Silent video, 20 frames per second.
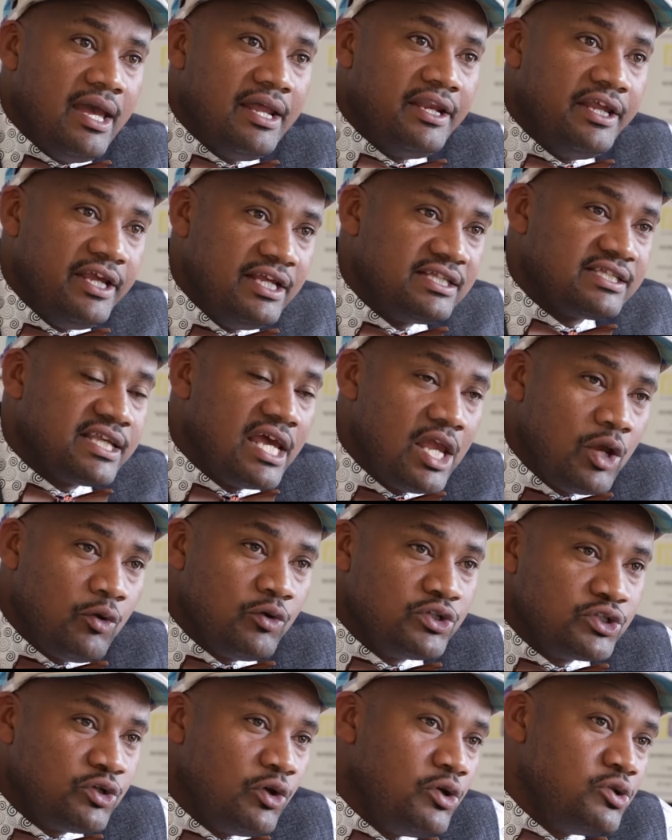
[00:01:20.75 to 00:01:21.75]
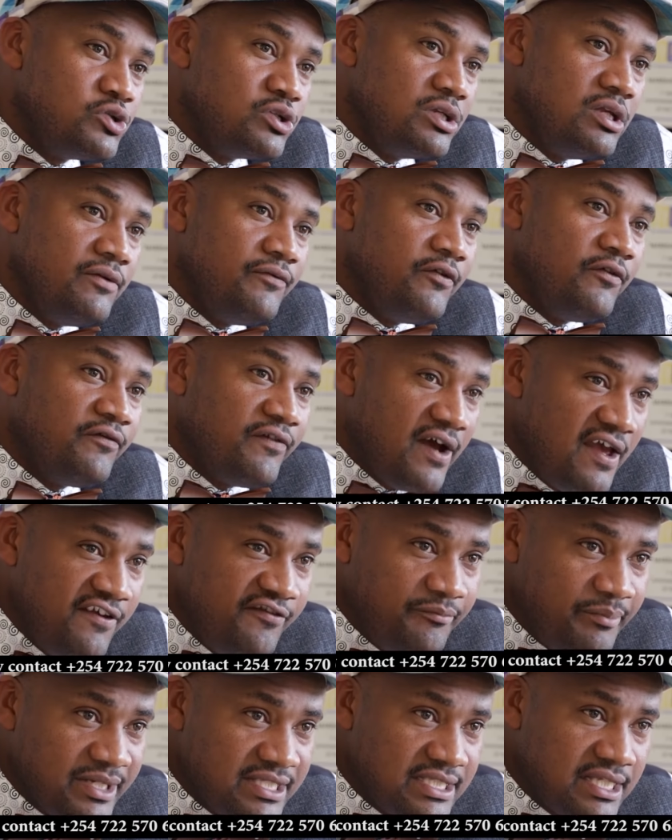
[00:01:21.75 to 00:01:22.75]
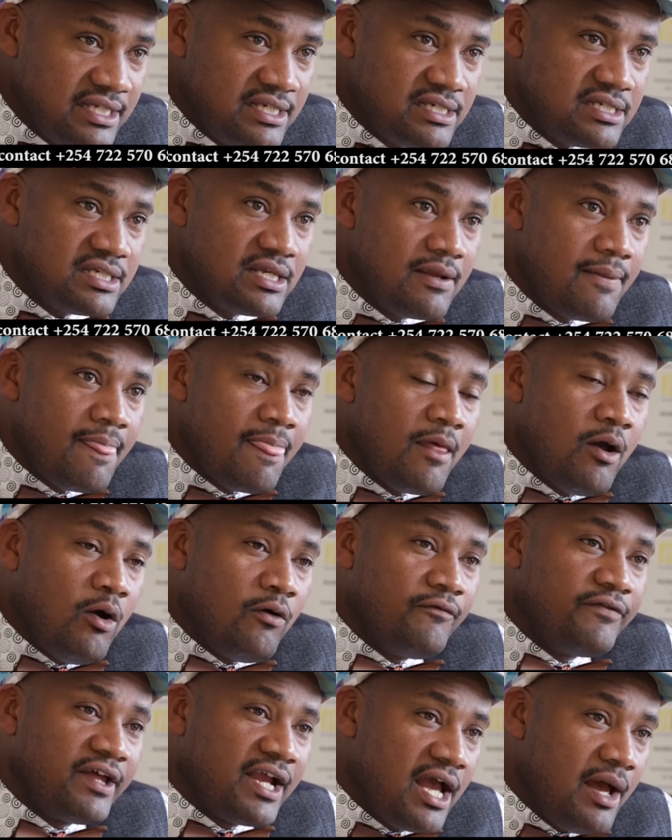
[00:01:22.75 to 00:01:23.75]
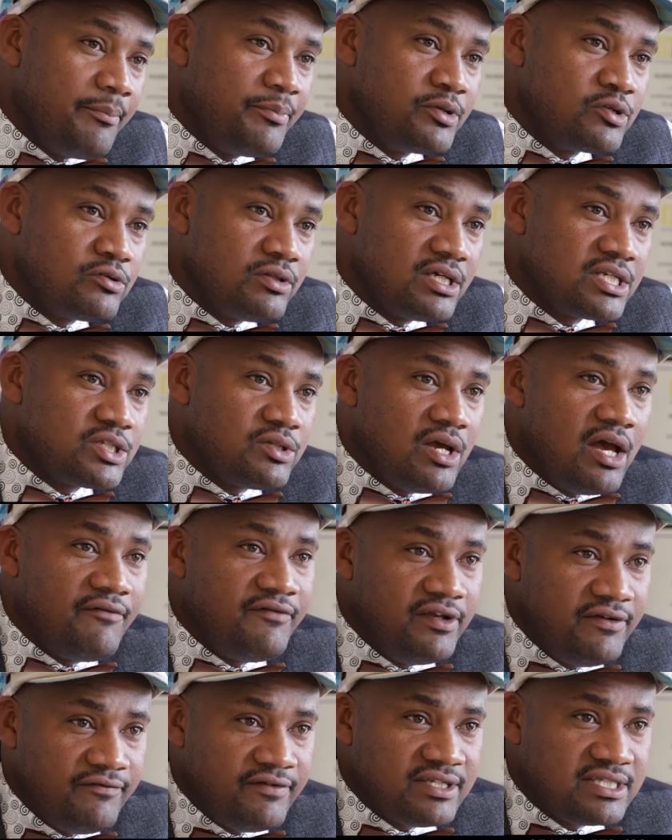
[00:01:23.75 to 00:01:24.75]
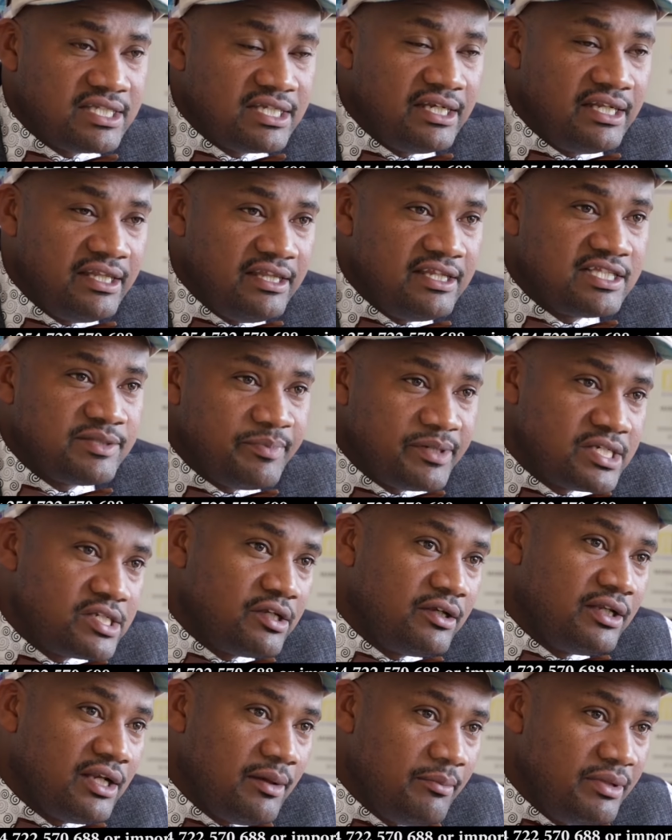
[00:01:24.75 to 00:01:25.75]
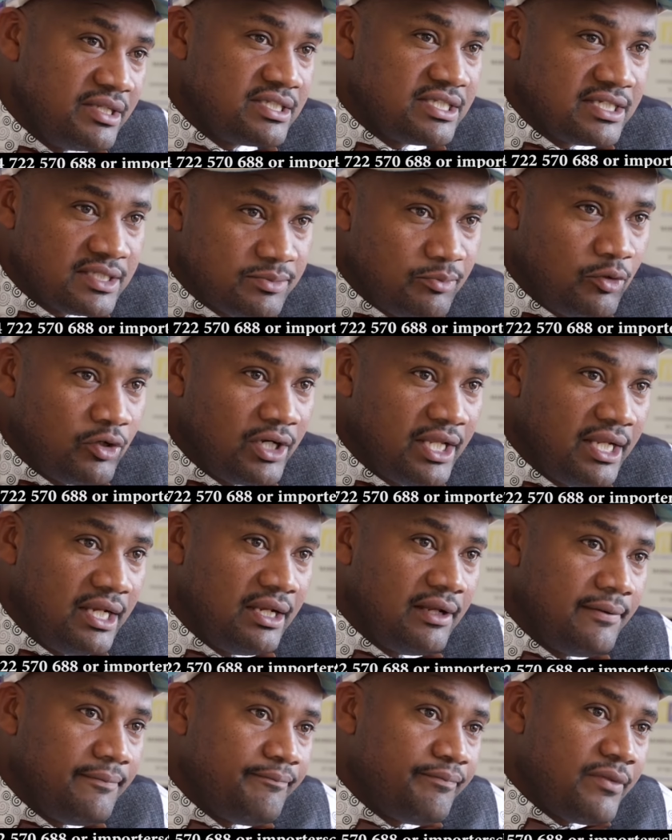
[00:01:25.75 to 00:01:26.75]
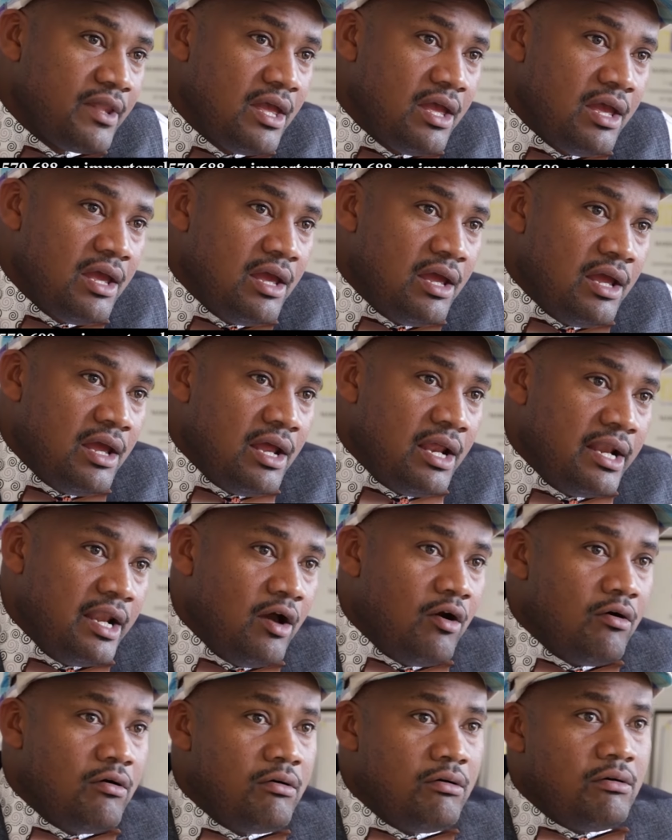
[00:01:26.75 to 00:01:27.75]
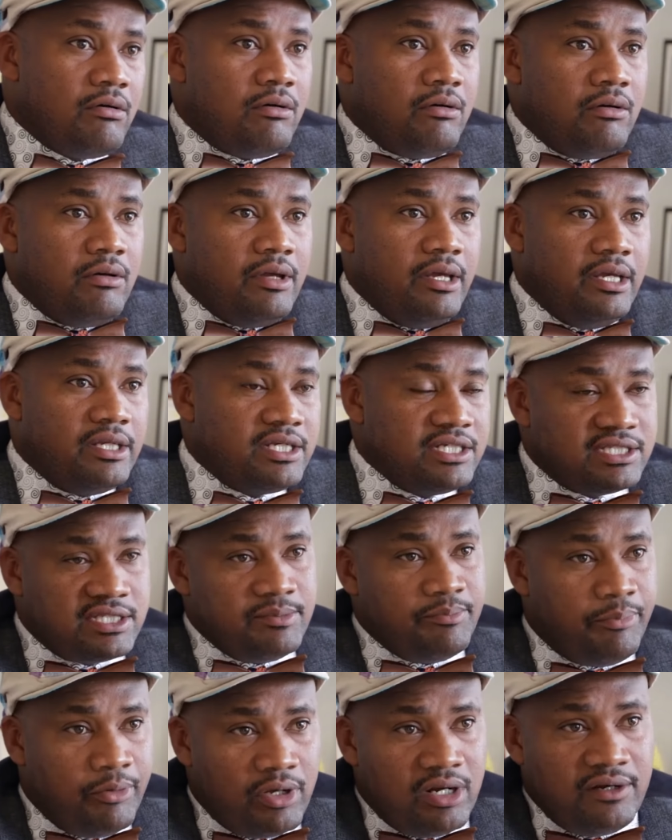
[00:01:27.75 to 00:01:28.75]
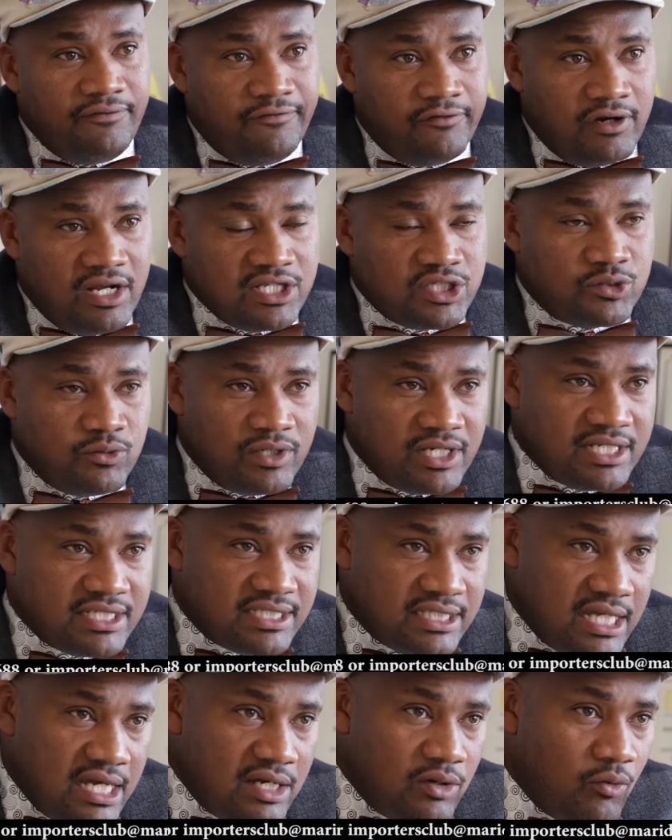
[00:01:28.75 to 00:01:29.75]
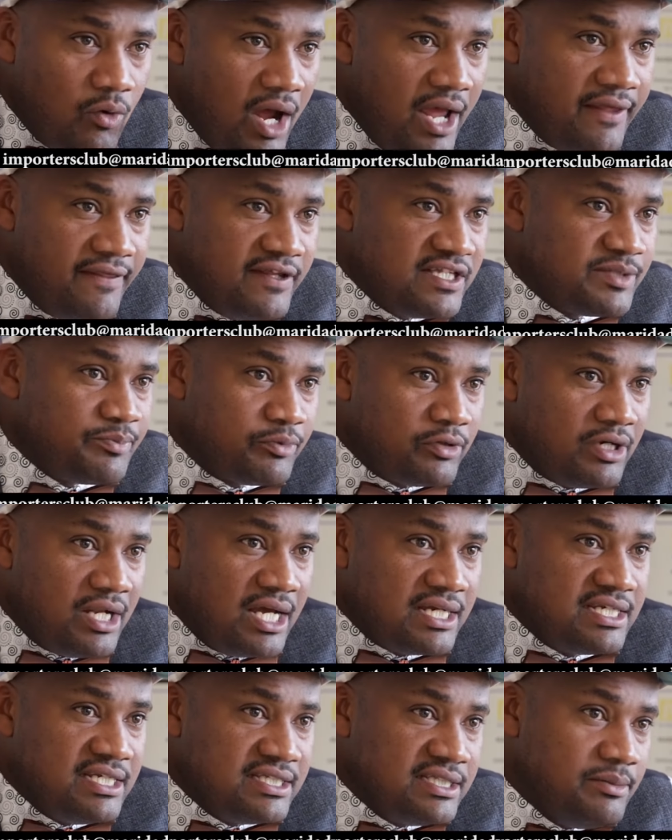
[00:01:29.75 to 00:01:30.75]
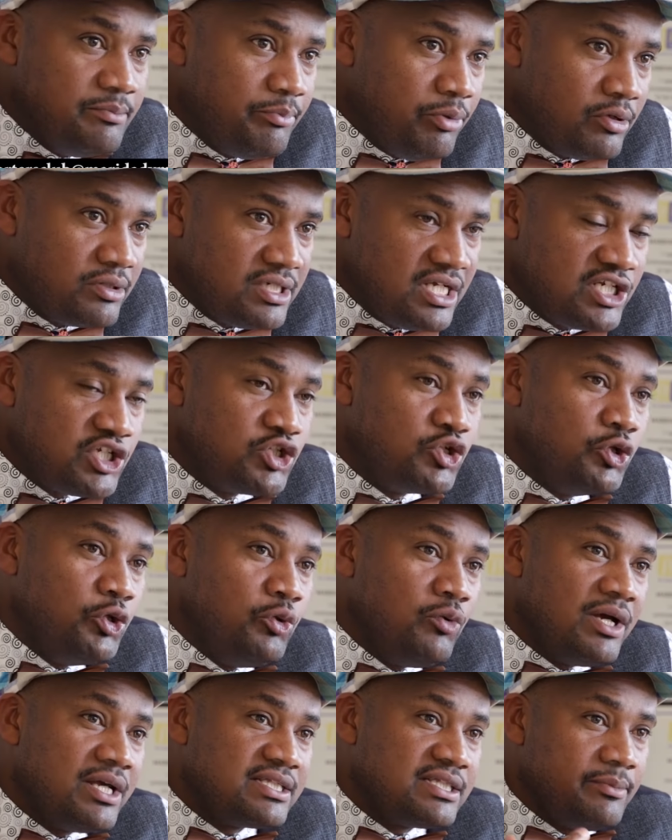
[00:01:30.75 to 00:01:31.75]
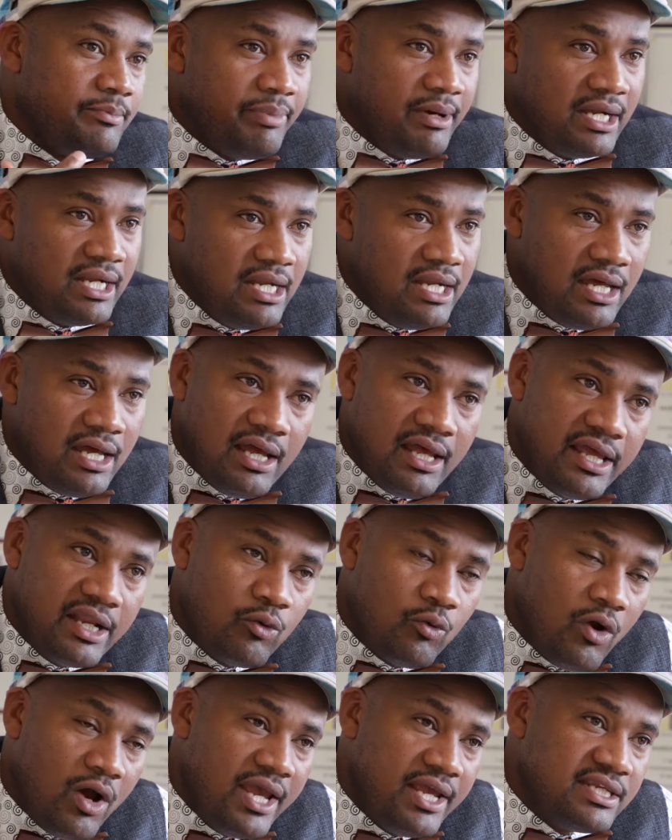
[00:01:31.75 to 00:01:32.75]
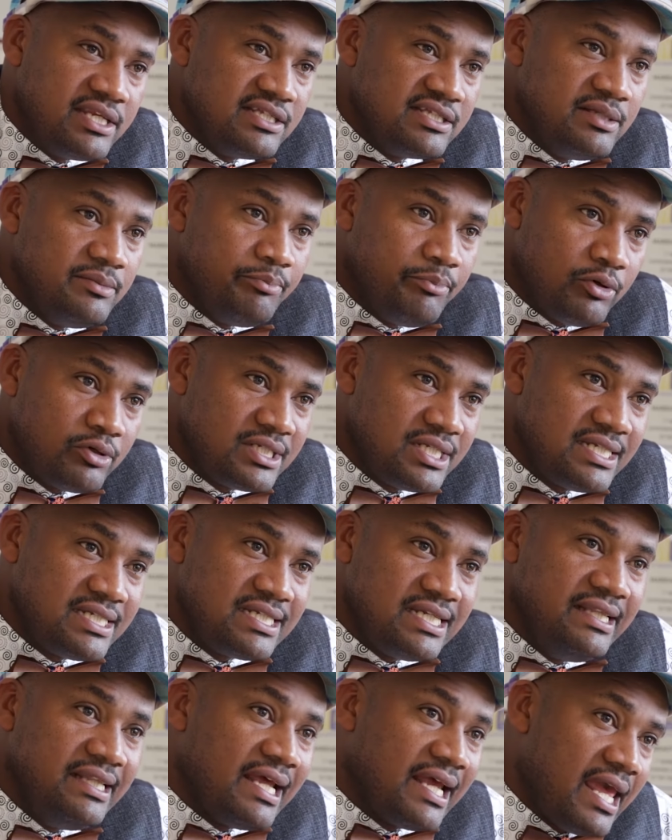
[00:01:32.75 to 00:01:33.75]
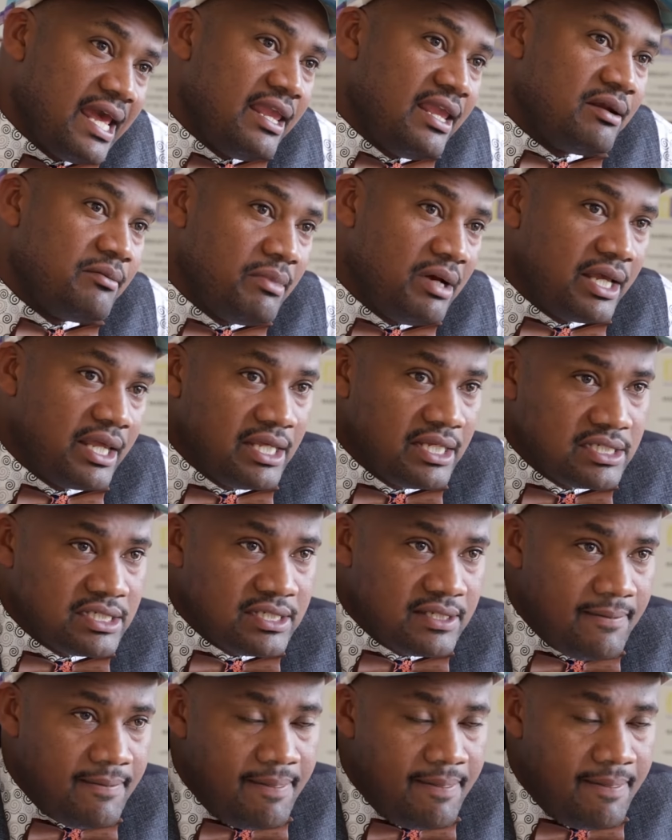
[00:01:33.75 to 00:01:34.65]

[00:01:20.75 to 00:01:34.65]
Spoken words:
And each cycle is going to give you 5% of the capital that you have invested in this particular business model. Now, it is important for us to understand why this product is important to you as the partner and why it is important in the Kenyan market.